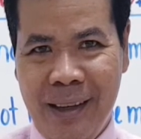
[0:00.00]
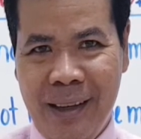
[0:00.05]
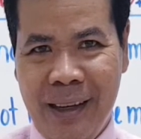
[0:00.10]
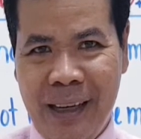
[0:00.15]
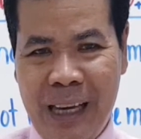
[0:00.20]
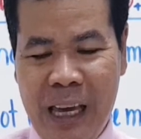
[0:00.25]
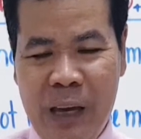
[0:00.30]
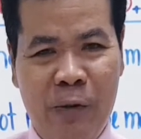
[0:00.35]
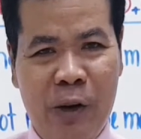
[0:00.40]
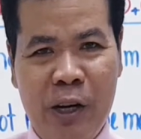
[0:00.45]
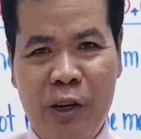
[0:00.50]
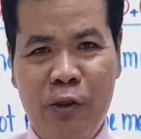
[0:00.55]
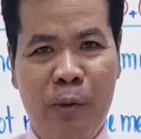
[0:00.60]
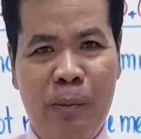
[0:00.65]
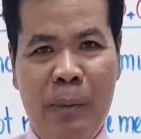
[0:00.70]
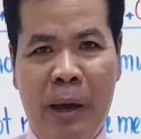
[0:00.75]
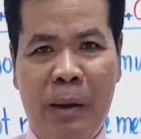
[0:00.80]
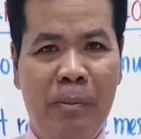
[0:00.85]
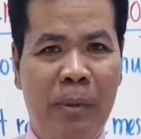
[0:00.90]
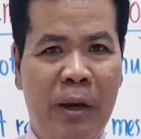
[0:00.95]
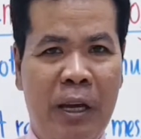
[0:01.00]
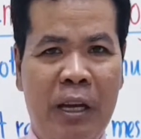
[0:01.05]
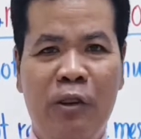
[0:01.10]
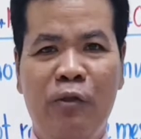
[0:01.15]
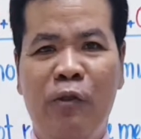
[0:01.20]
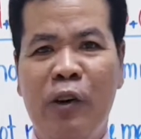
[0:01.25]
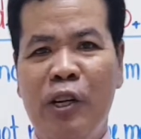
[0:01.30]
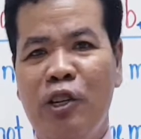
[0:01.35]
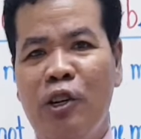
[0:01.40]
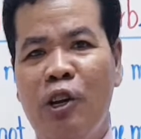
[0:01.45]
Even you
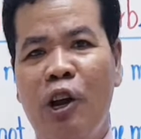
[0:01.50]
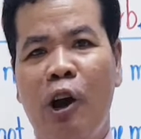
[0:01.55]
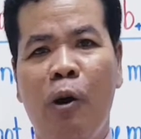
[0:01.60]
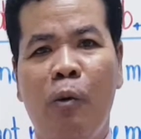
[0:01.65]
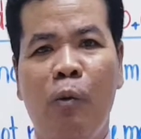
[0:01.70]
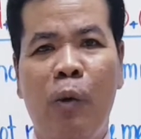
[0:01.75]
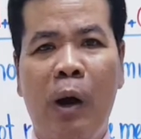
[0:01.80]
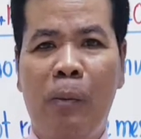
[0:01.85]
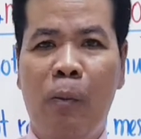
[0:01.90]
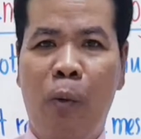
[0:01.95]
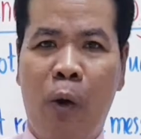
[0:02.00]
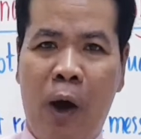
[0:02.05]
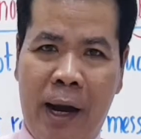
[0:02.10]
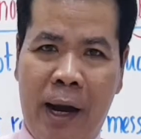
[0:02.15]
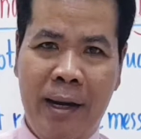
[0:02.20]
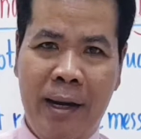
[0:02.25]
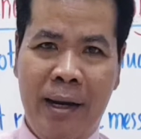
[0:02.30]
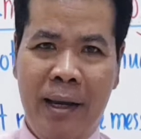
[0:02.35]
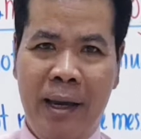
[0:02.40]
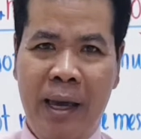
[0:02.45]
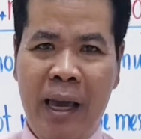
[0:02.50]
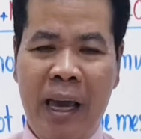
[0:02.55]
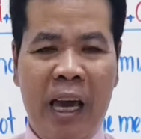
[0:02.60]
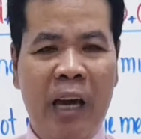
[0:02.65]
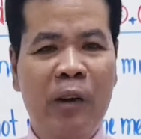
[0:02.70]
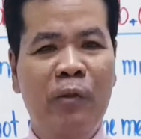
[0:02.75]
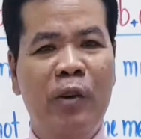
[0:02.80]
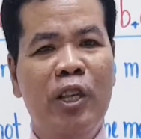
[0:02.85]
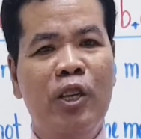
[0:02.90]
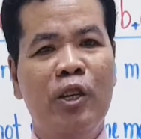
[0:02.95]
know verb 1,
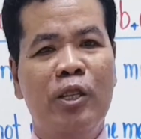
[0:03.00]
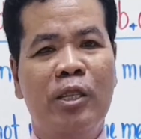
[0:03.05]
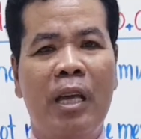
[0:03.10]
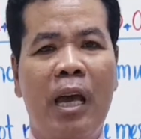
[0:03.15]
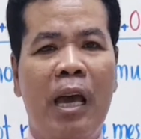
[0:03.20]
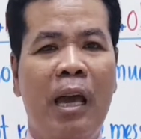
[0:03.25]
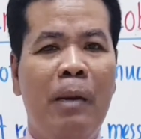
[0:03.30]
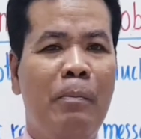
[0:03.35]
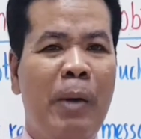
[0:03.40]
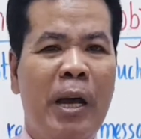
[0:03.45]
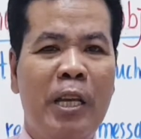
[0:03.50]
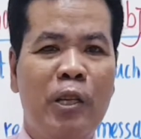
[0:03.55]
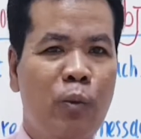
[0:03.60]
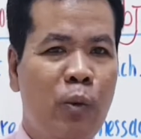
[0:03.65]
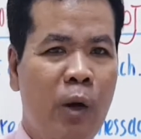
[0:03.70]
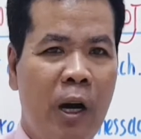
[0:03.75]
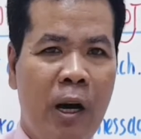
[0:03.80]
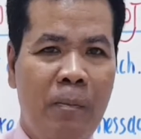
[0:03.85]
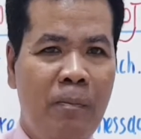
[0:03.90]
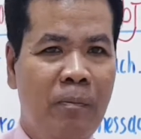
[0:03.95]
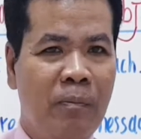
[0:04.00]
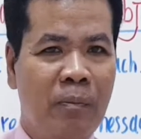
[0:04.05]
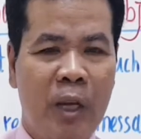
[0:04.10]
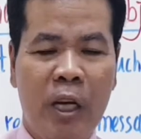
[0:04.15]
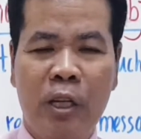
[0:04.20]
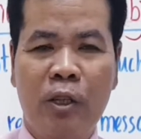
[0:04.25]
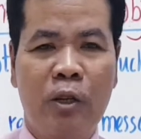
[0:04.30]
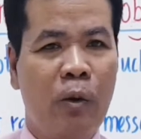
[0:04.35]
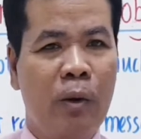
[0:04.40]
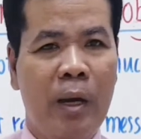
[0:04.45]
even you say base verb, it's
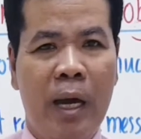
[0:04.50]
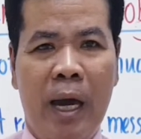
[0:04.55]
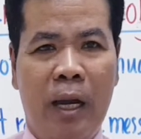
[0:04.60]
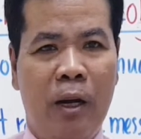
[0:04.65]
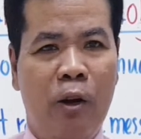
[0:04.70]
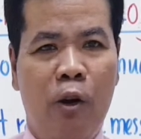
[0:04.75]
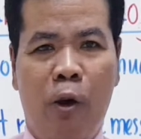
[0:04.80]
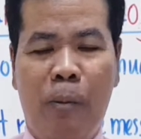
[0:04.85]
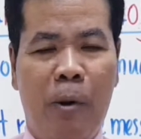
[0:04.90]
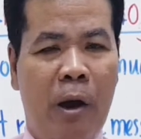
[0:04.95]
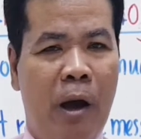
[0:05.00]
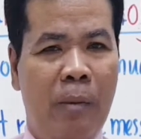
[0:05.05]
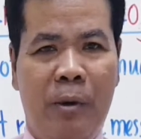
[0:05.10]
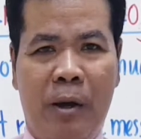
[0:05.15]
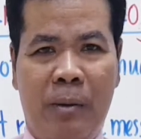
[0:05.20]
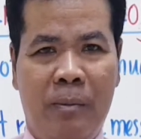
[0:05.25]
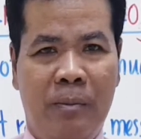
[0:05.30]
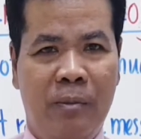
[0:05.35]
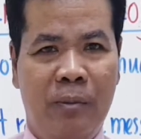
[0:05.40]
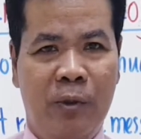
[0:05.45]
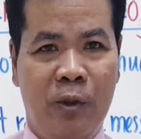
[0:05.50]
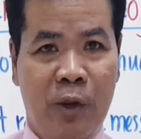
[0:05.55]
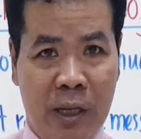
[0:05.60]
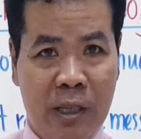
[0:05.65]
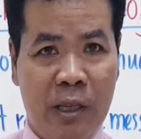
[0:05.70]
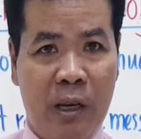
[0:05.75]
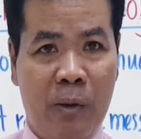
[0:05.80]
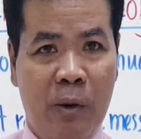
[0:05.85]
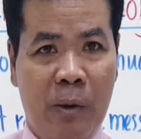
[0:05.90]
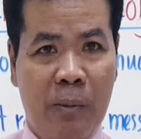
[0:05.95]
okay, no problem. You
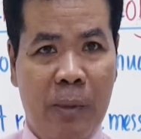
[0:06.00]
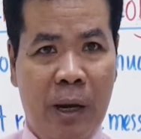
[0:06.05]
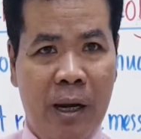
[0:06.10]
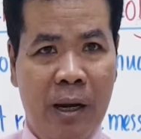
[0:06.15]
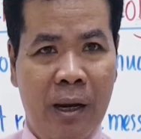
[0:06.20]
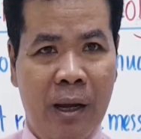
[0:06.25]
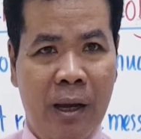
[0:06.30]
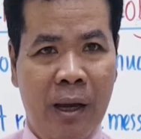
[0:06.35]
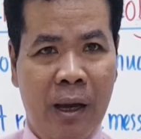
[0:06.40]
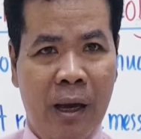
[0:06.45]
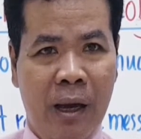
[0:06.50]
understand what I mean?